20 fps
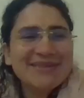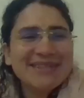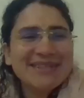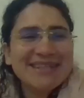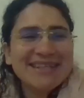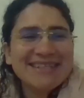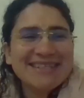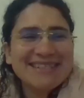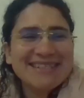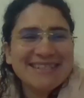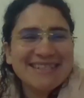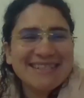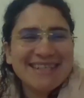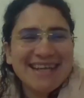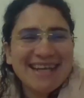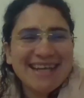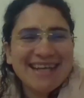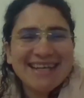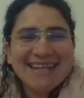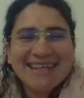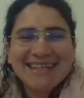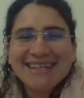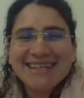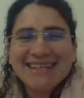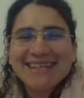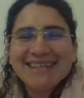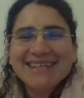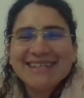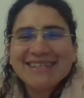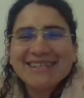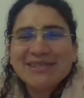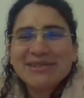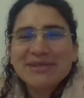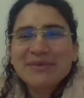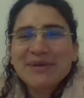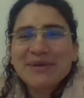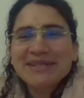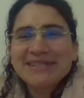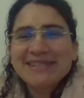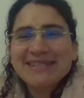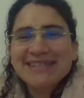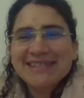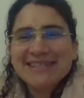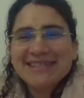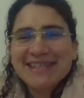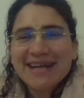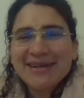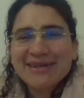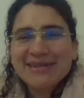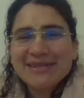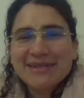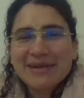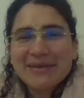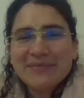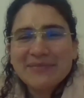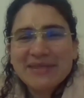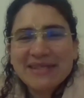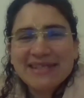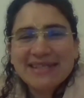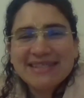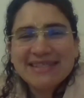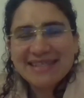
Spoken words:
with us today. Do you want to share something,